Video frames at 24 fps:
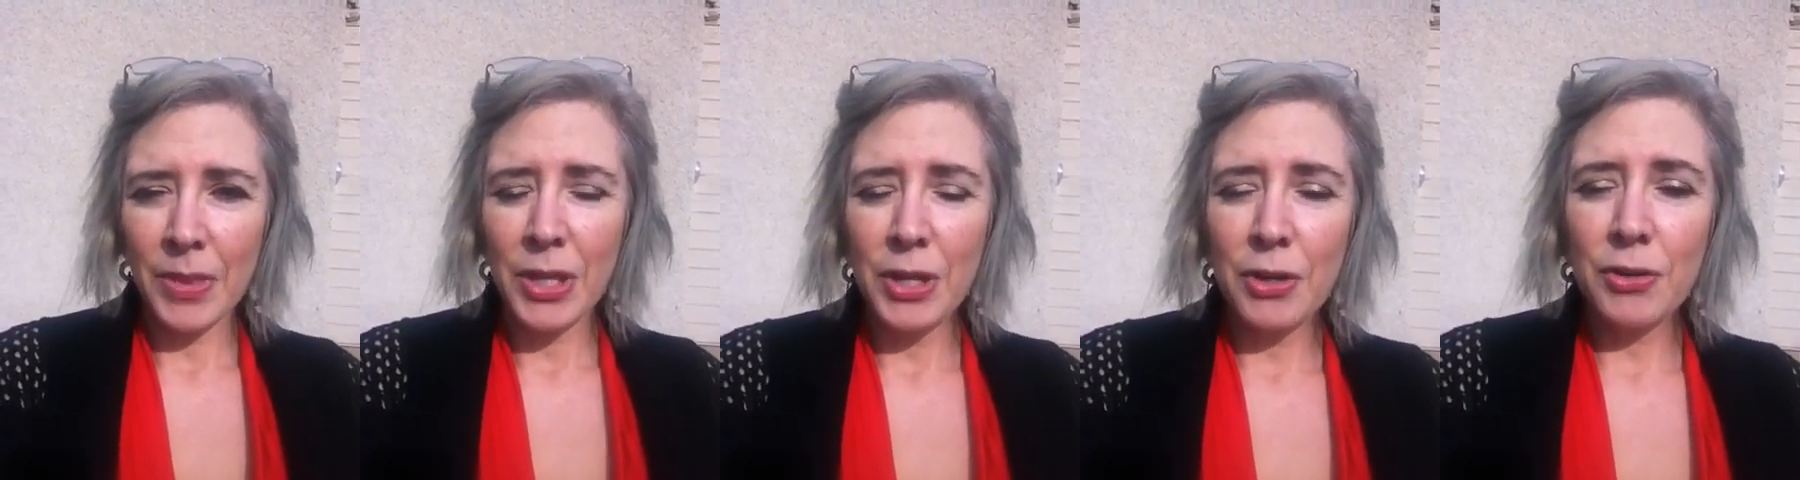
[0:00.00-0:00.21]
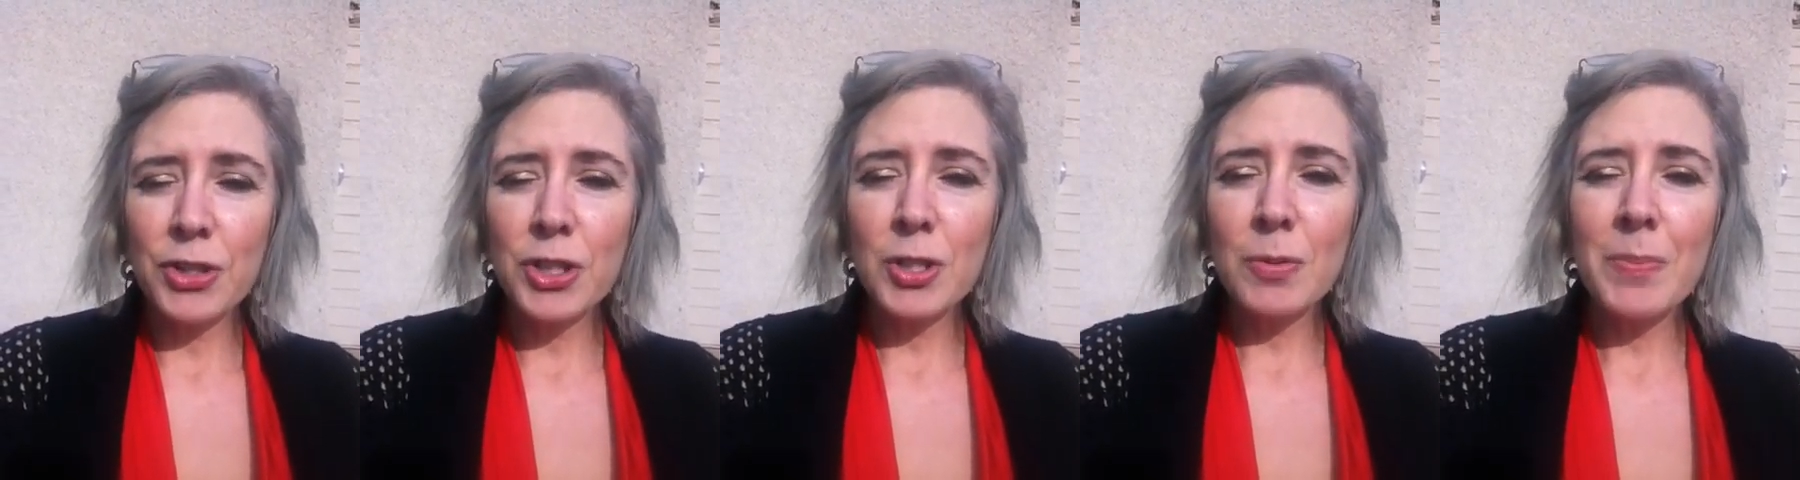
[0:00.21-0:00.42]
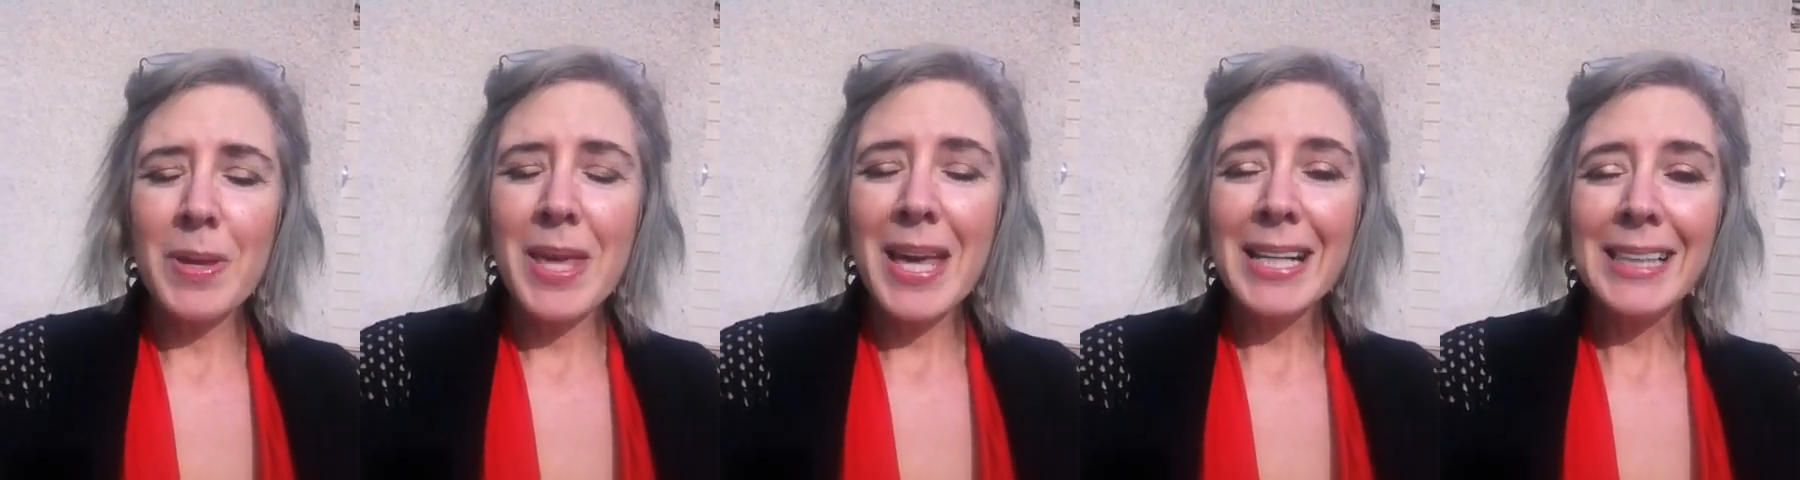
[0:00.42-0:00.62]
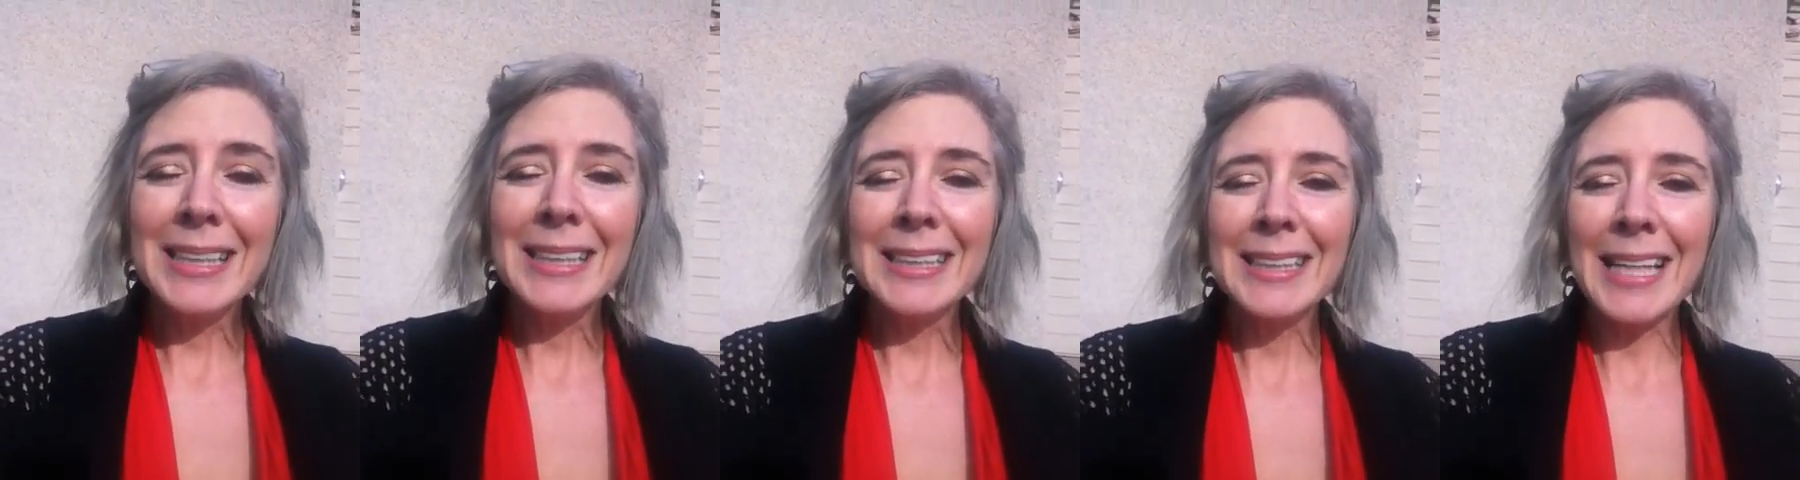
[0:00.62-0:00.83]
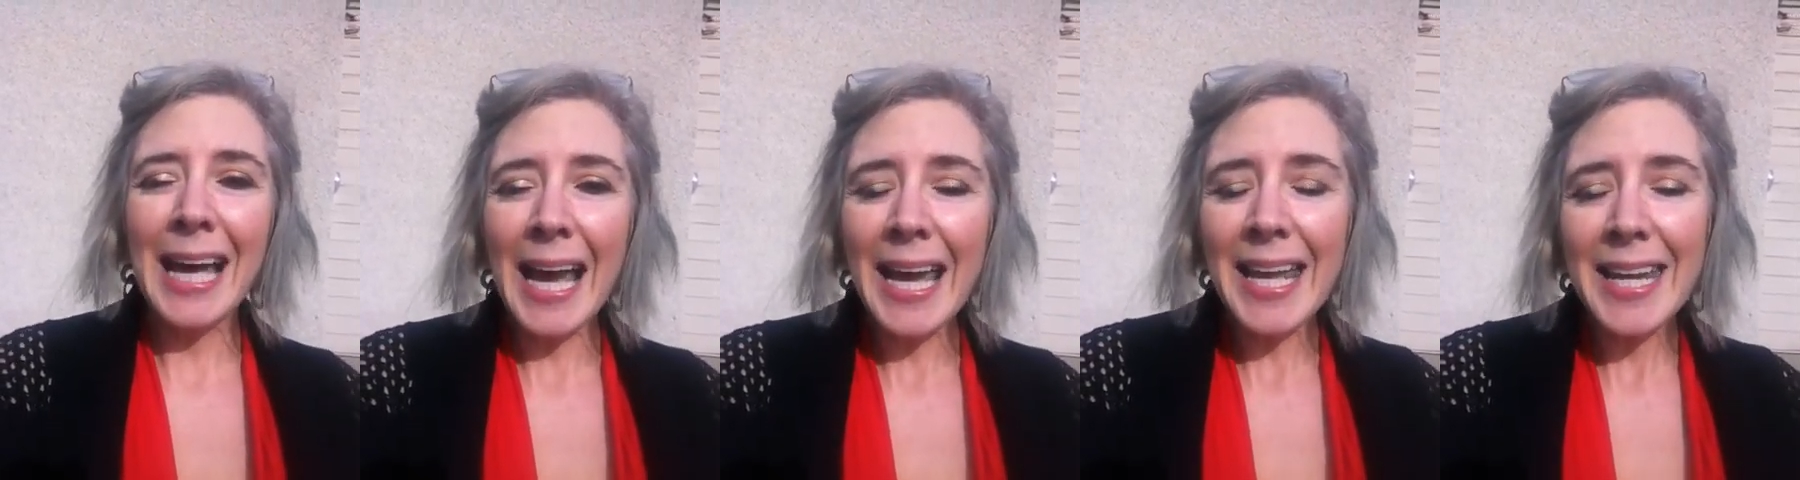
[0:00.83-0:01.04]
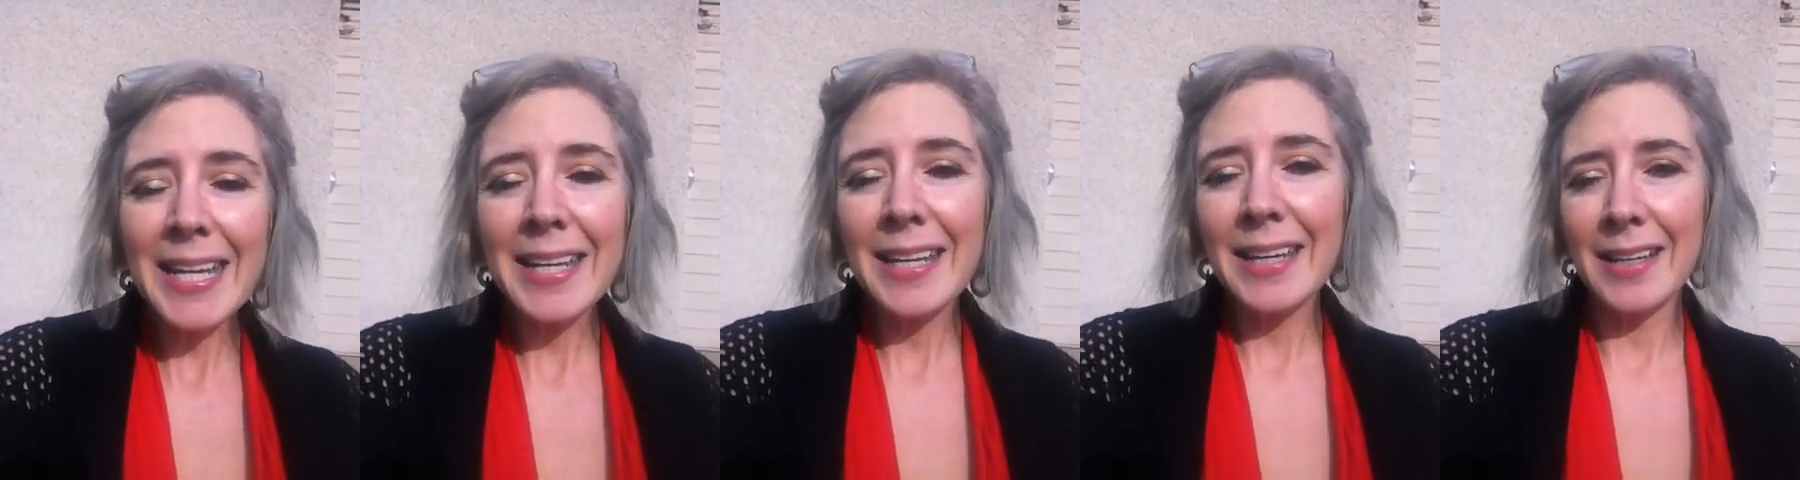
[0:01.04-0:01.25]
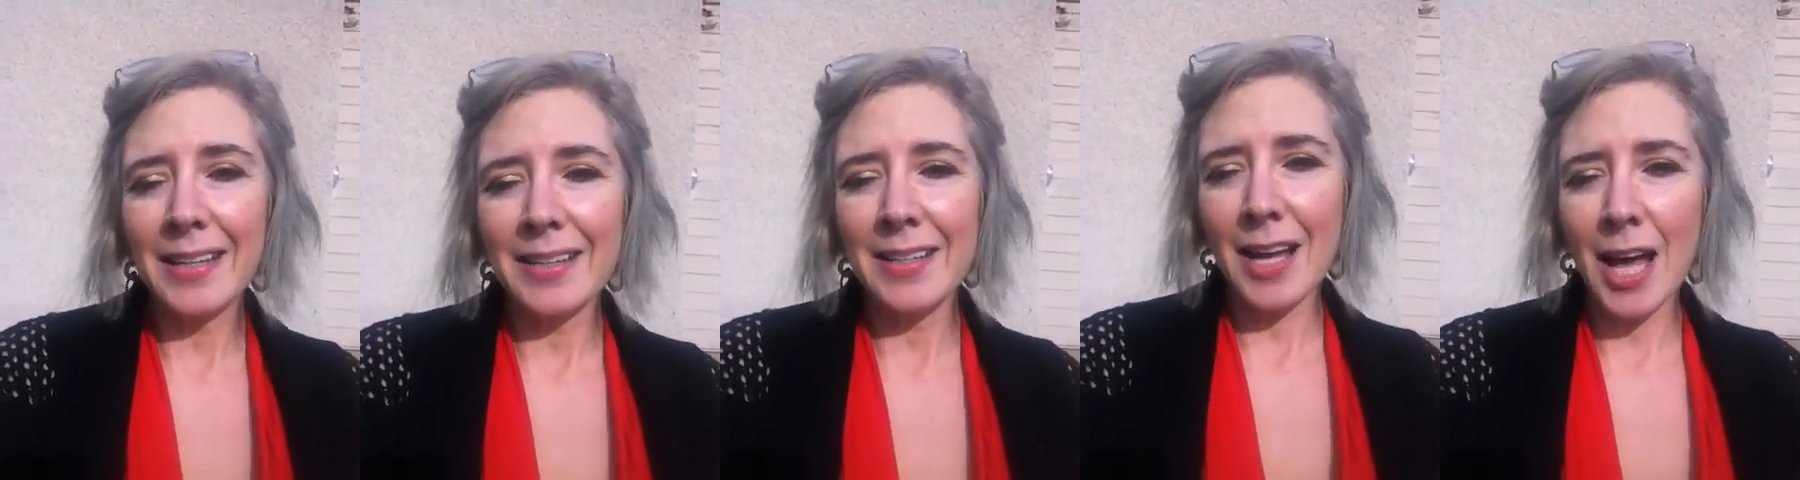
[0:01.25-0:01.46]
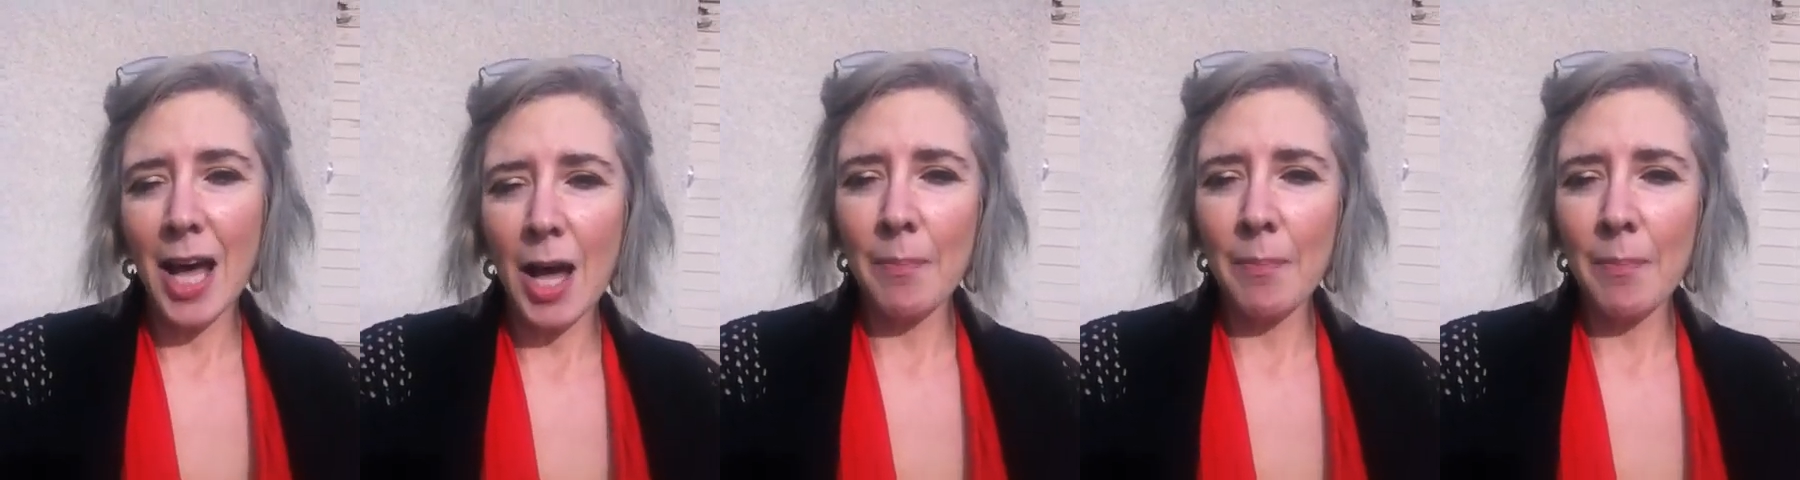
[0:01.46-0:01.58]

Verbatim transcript: You should be excited